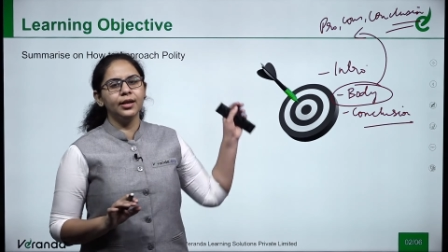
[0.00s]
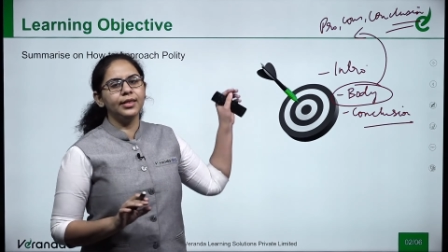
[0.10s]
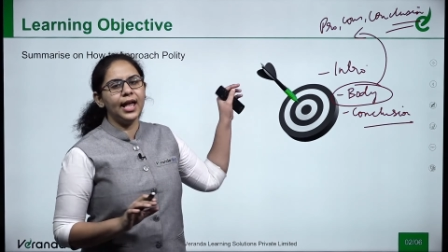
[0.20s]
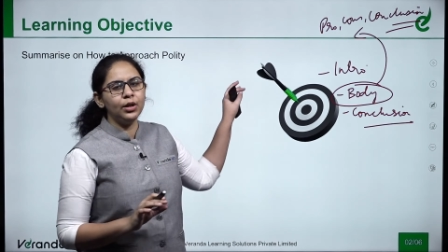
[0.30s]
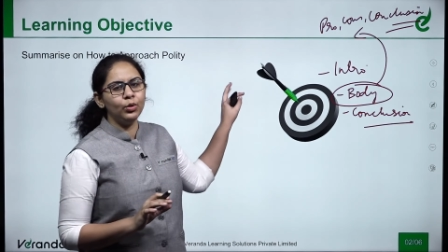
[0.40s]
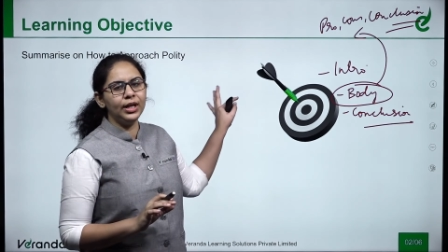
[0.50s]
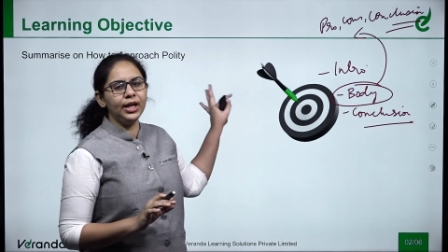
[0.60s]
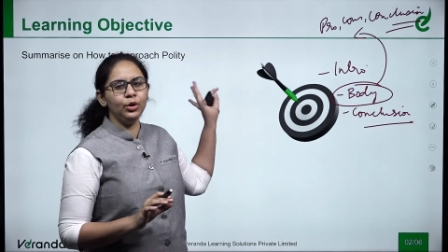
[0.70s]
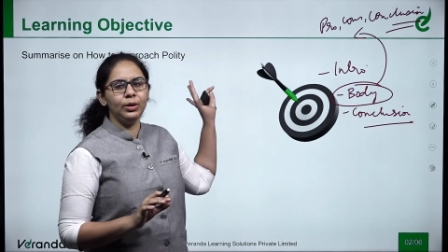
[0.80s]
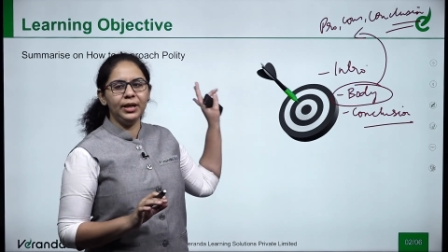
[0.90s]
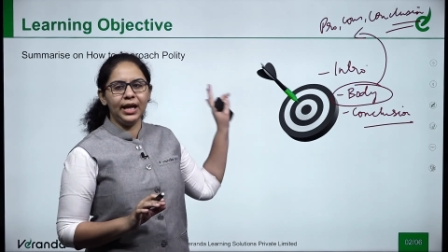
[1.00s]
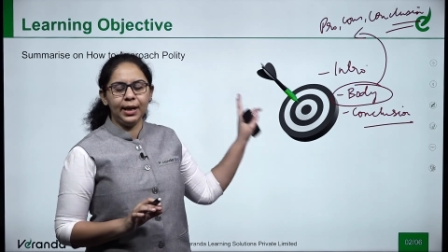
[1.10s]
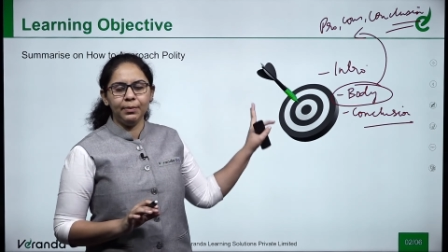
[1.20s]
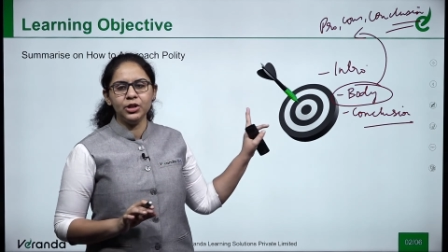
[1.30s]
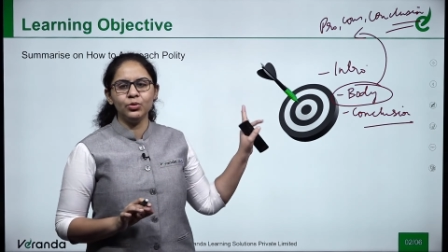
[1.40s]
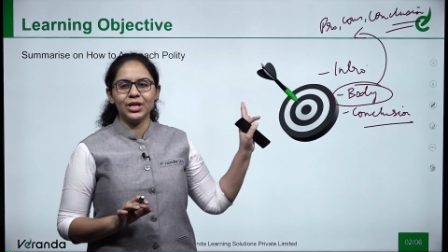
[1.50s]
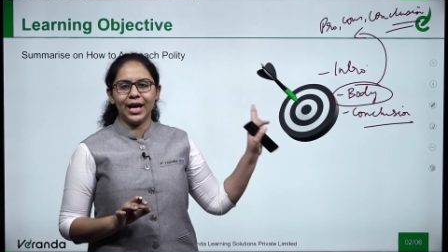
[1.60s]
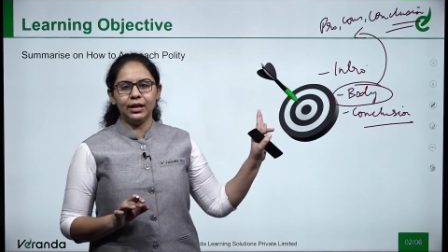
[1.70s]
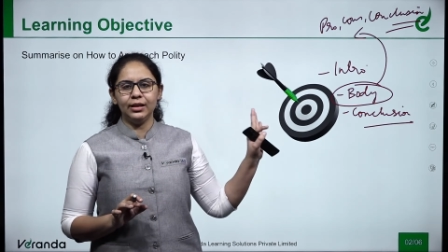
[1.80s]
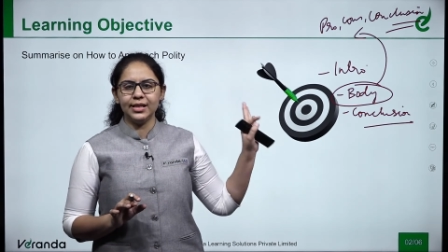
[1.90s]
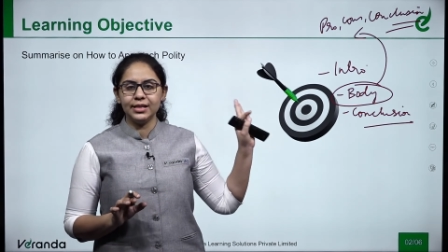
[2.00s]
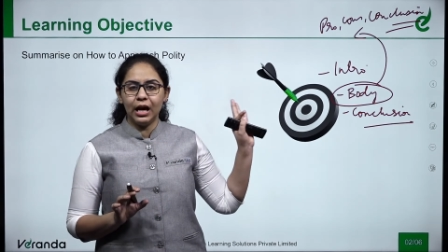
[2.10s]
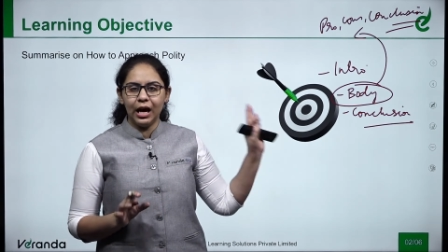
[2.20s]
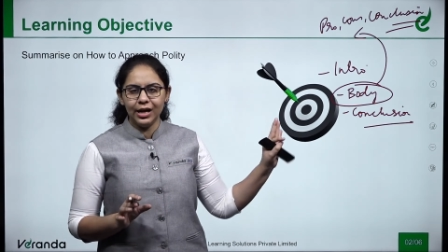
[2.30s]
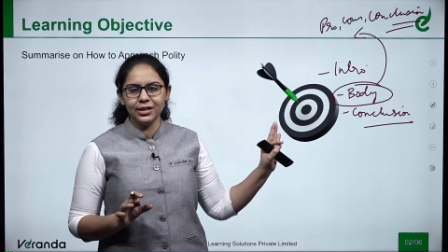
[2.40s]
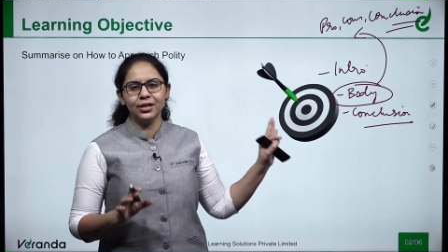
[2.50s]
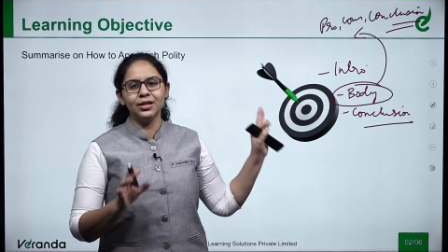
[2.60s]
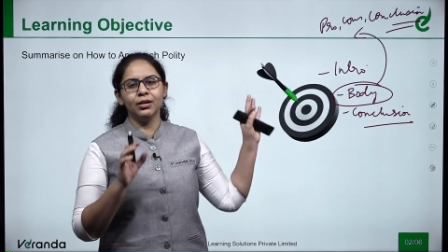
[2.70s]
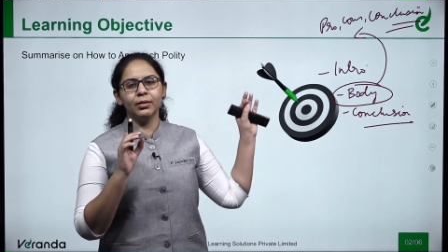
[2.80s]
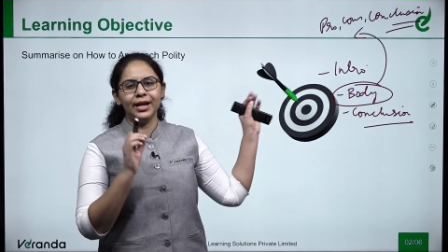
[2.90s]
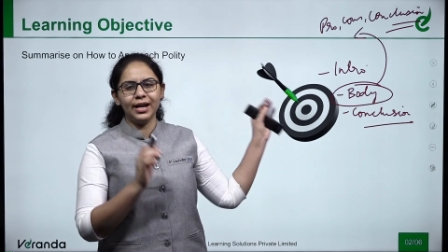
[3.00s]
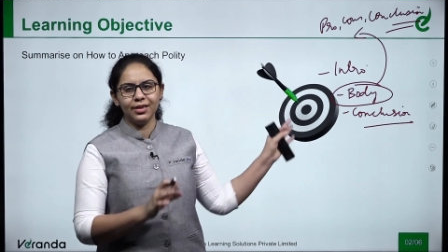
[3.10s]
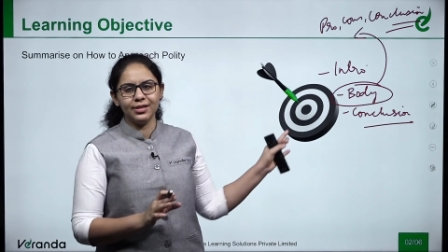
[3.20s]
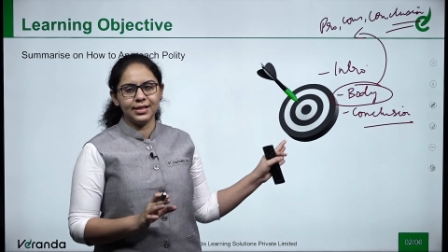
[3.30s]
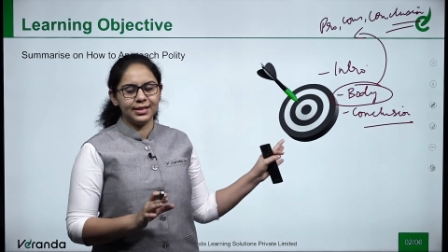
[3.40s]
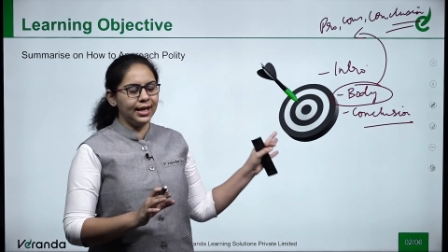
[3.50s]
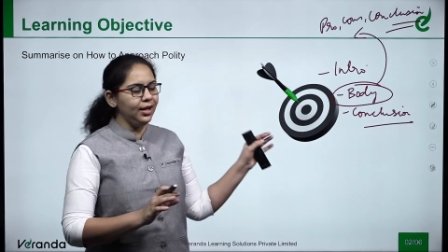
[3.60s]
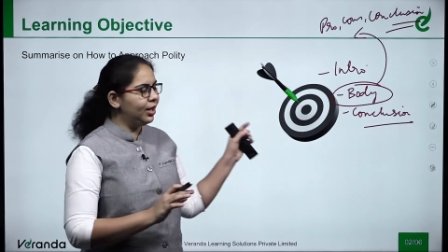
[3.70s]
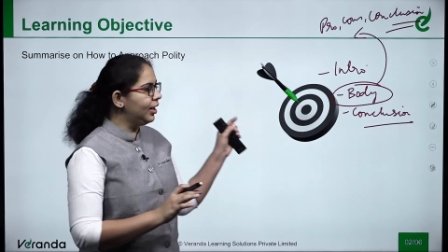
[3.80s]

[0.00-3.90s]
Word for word: Then only you will be able to tackle this art, get this skill.